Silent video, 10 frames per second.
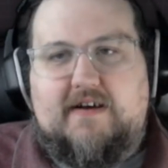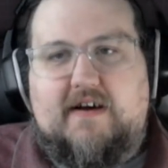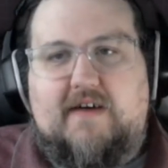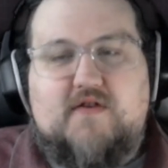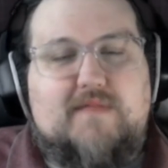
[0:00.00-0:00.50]

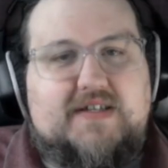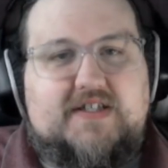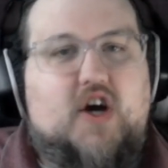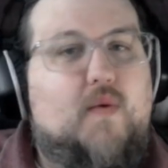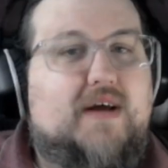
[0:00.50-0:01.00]
a few months
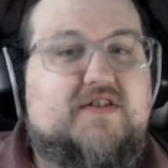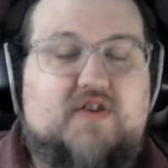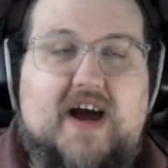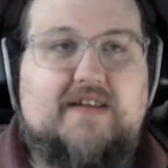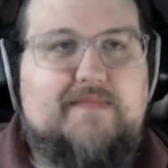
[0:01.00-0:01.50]
ago when I was
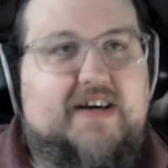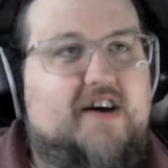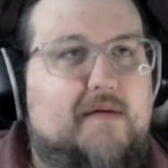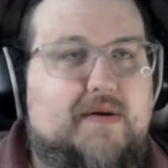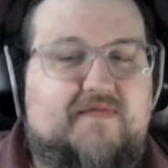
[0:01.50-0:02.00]
trying to make a
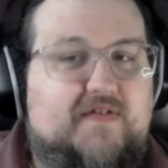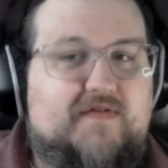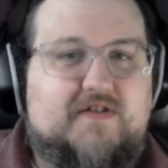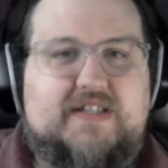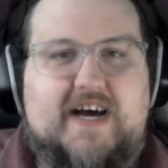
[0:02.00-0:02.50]
comic for the
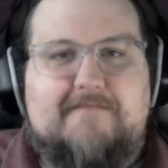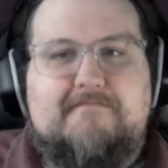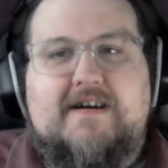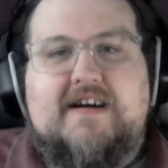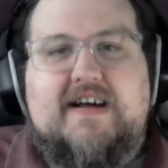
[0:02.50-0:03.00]
first time
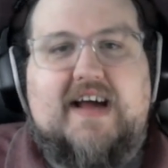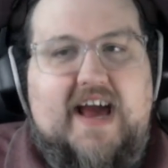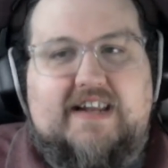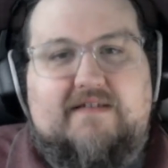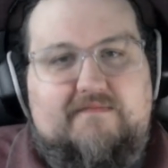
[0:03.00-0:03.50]

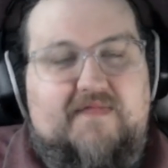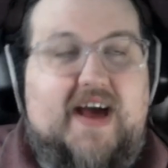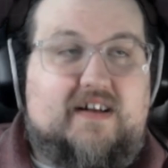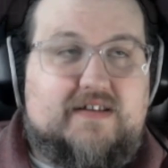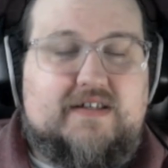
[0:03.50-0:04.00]
and
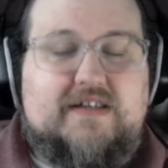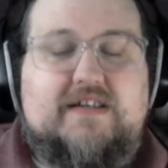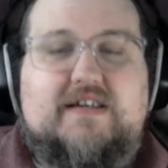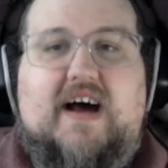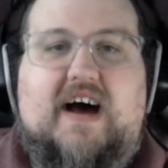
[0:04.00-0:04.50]
failed,
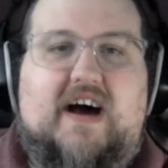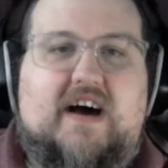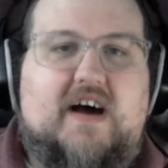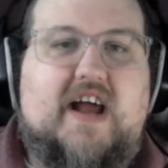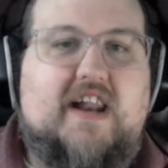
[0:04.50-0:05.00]

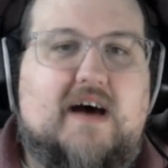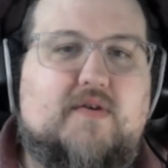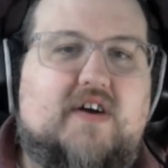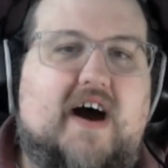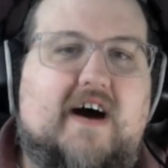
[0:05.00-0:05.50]
a
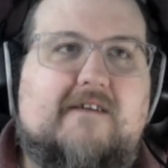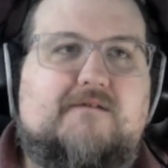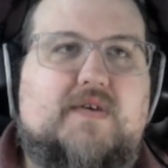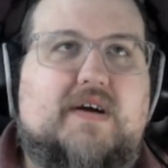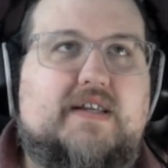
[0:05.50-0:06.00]
number
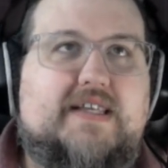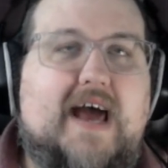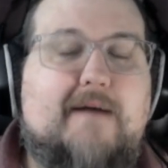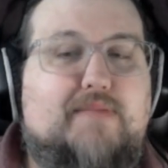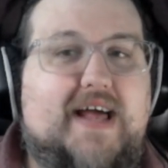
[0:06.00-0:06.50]
of
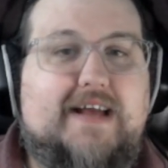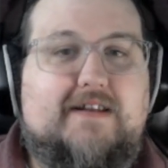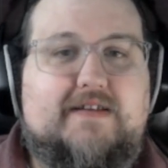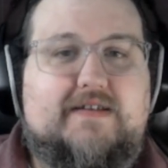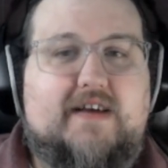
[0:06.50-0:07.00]

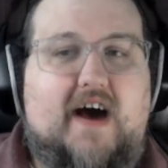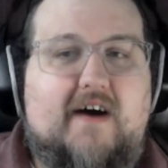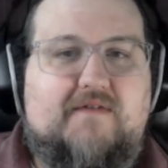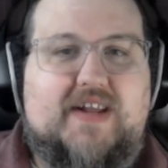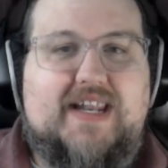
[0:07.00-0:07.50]
templates
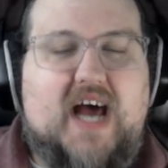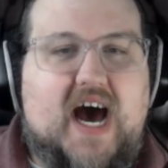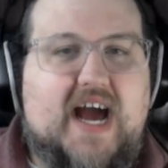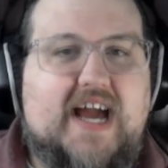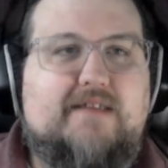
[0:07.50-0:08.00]
of the
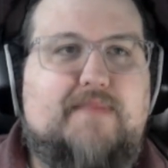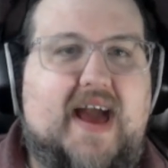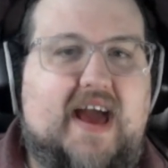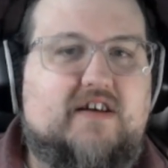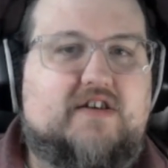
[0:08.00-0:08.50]

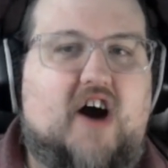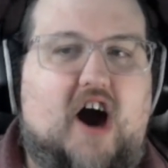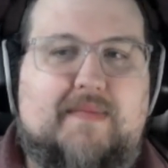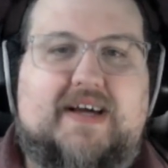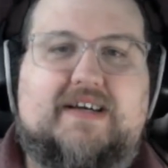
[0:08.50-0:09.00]
9-panel
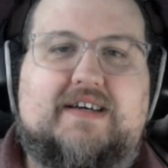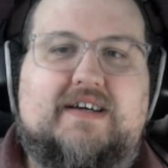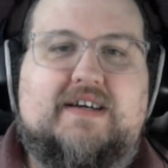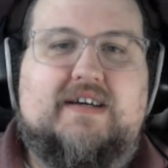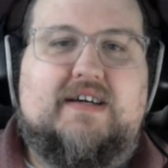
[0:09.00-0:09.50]
comic
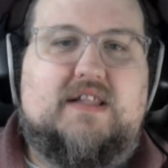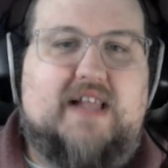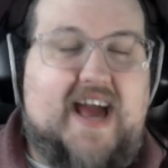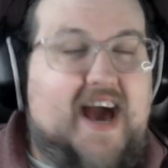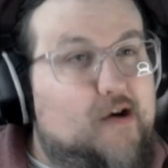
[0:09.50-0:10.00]

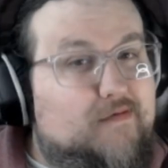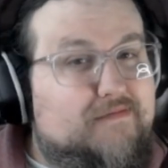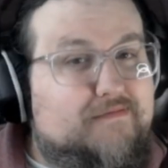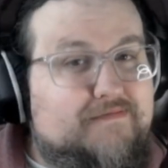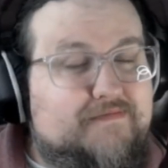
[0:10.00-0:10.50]
layout.
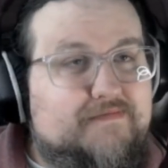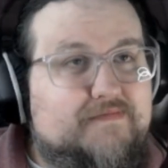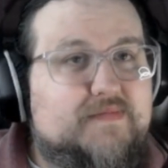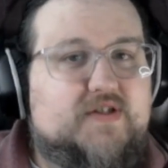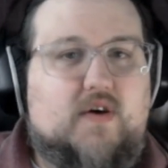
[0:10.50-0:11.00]

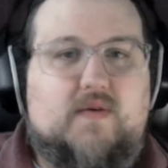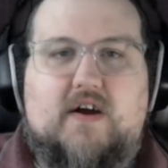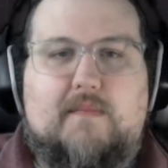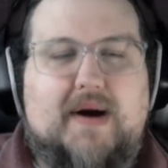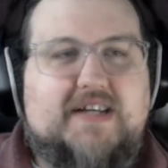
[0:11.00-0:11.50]
So there
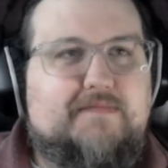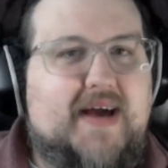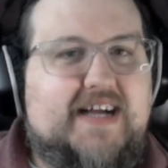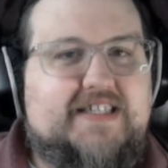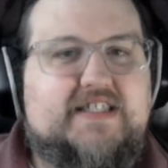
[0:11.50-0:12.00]
are a bunch of
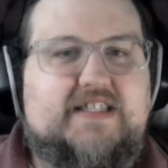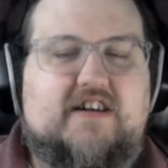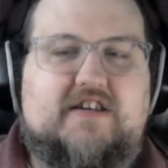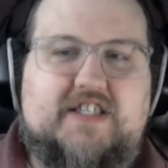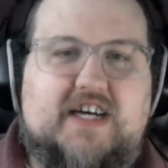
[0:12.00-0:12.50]
pages that
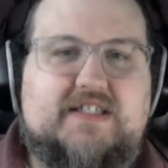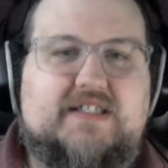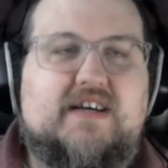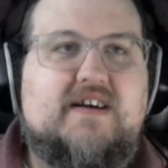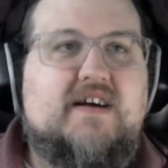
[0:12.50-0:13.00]
are
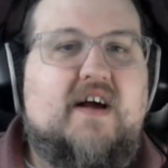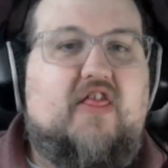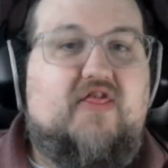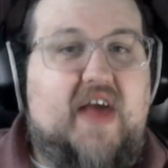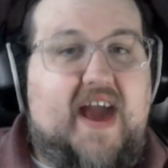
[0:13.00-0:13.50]
just
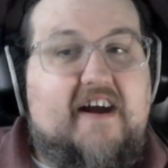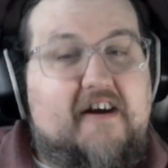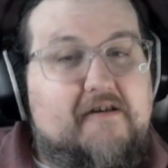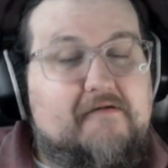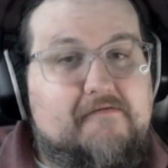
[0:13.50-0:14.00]
there,